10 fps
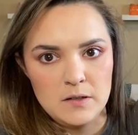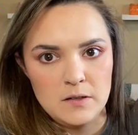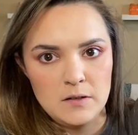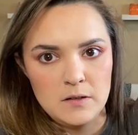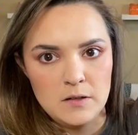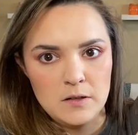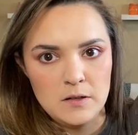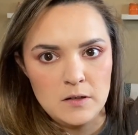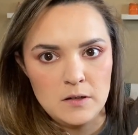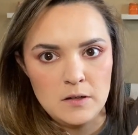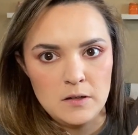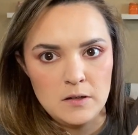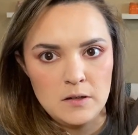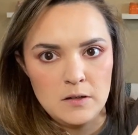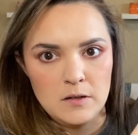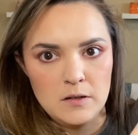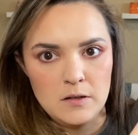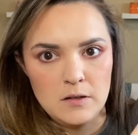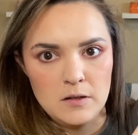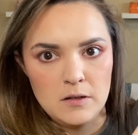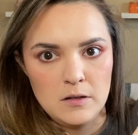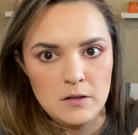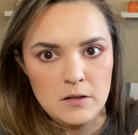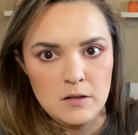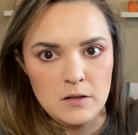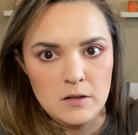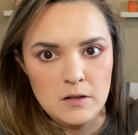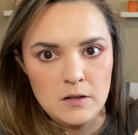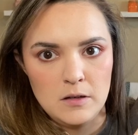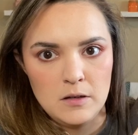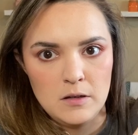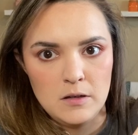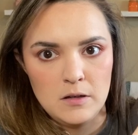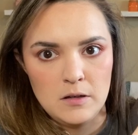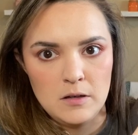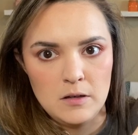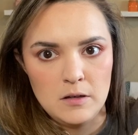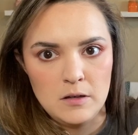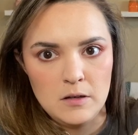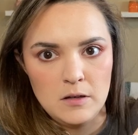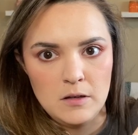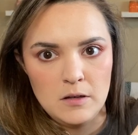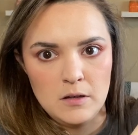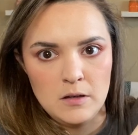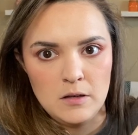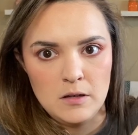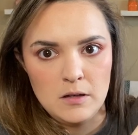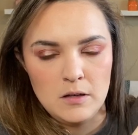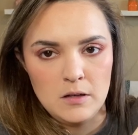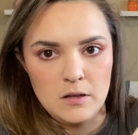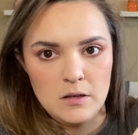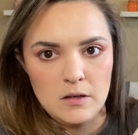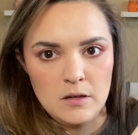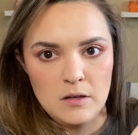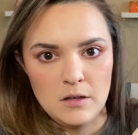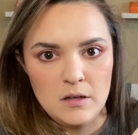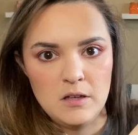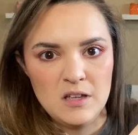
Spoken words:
[no speech]